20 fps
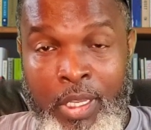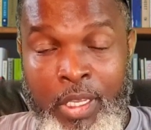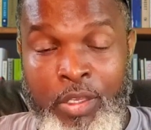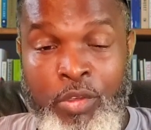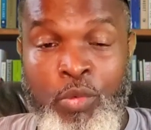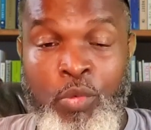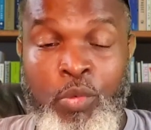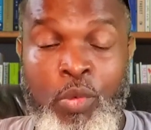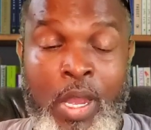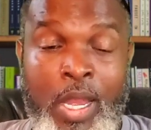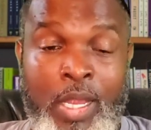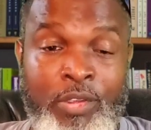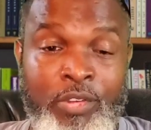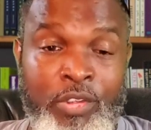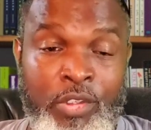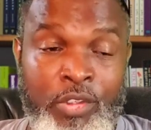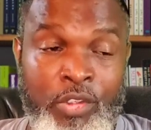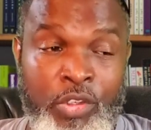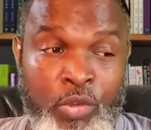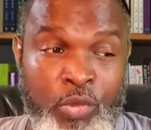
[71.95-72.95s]
and you
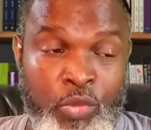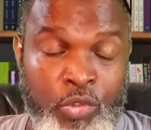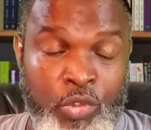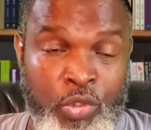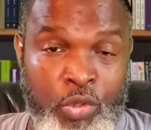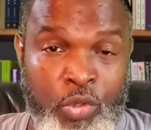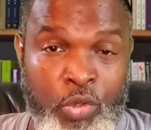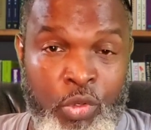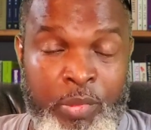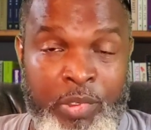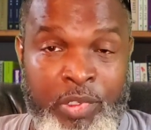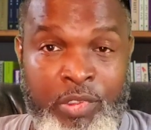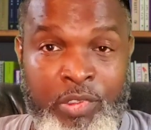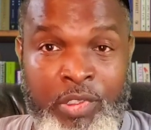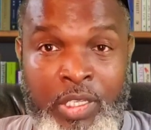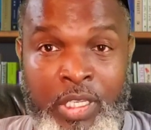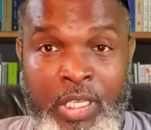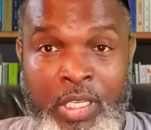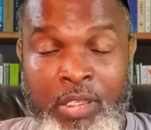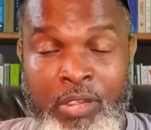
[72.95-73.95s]
watching YouTube and
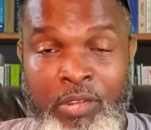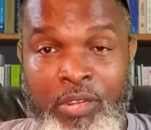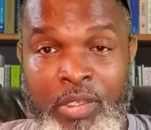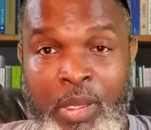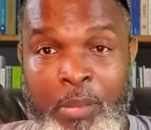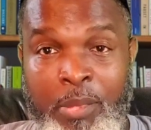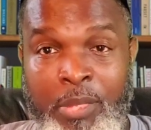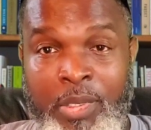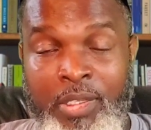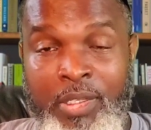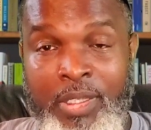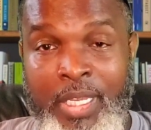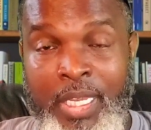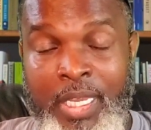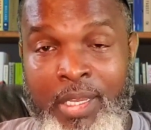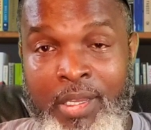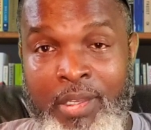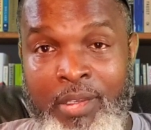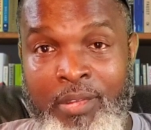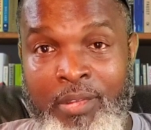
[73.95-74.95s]
seeing some of the
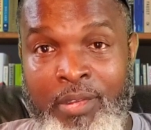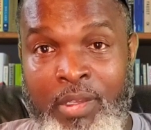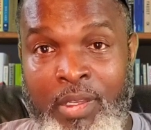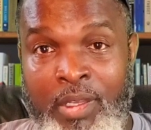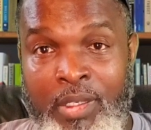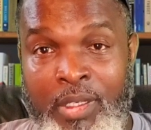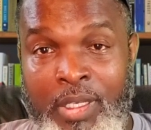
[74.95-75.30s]
things